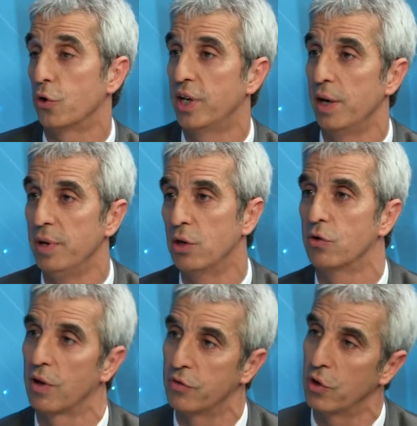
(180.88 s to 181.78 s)
Turkey
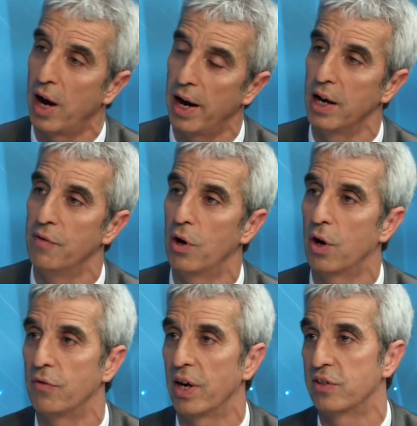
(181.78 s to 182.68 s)
because of the high
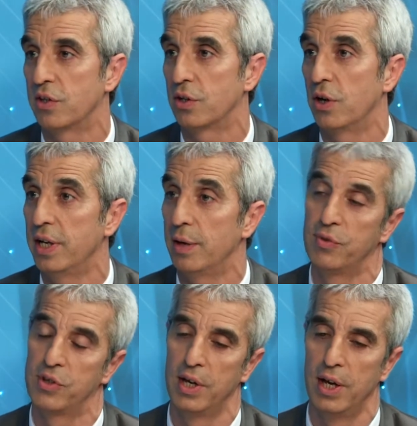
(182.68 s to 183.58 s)
level of external
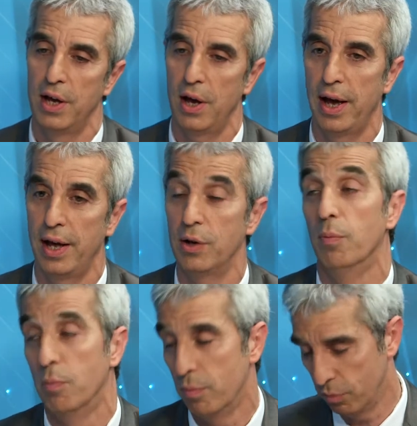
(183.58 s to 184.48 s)
debt and,
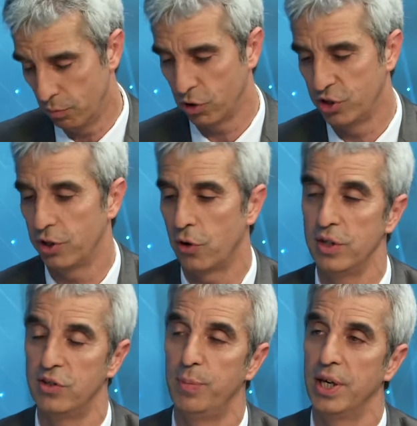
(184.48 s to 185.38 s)
more
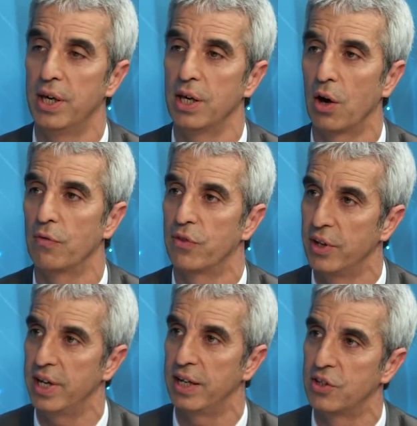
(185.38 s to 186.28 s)
generally speaking, of
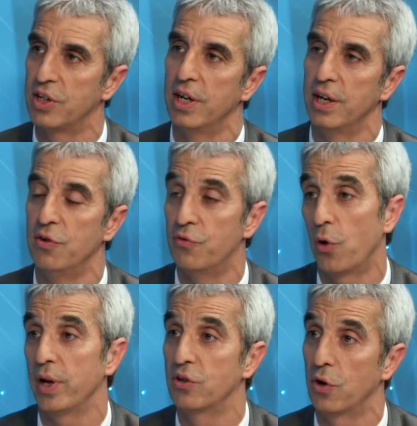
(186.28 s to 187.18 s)
the debt in
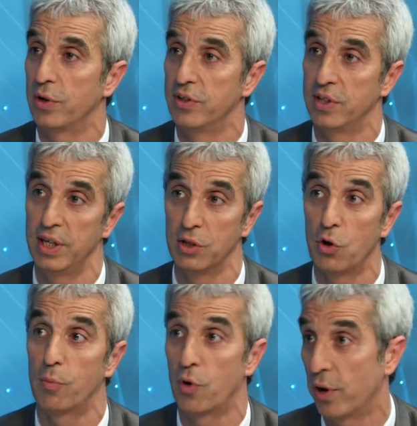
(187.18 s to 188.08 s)
foreign currency in
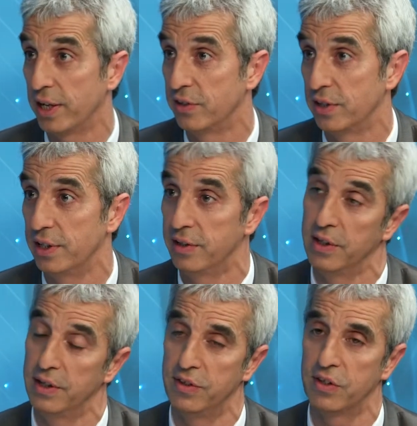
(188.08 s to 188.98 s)
corporates
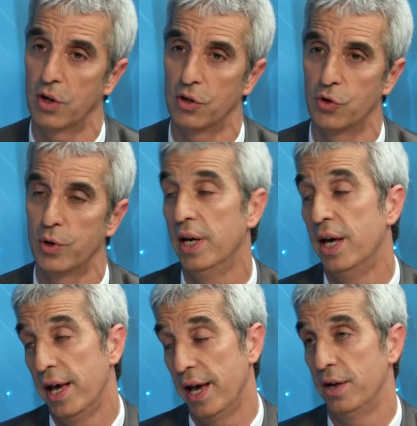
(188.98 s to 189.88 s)
in this country.
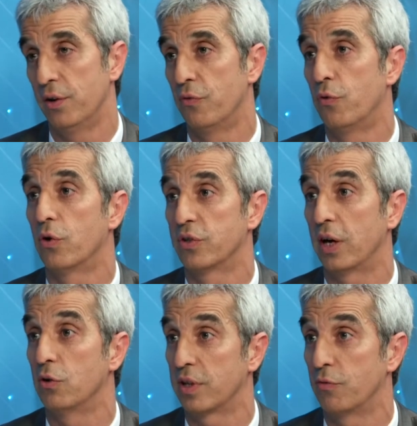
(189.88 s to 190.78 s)
And for
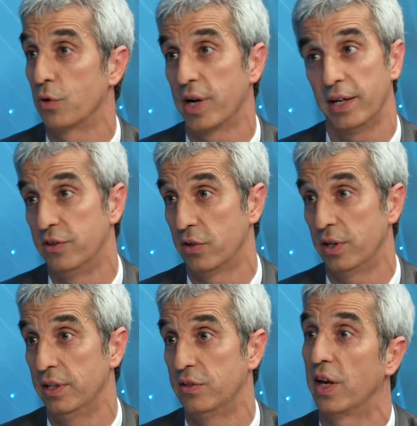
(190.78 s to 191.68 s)
South Africa,
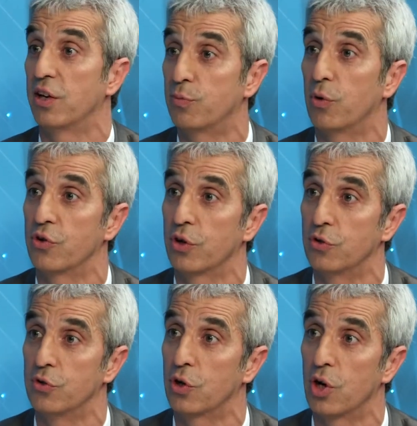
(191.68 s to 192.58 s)
its exposure
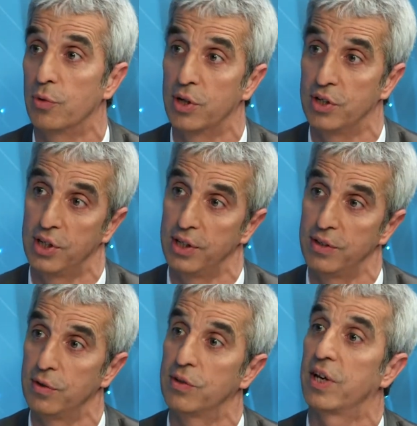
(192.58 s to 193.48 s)
to the commodity
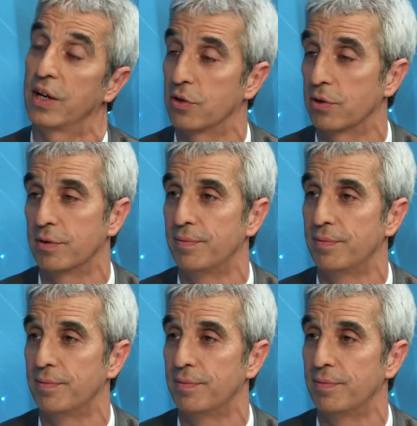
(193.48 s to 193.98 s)
sector.